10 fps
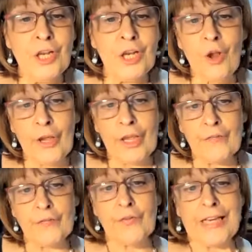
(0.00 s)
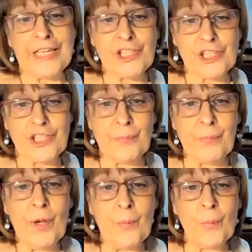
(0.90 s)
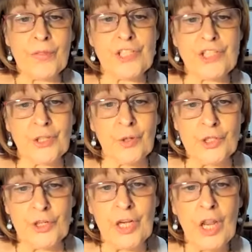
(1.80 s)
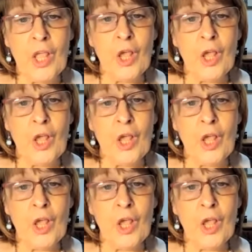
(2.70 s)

longing for relationship with his children,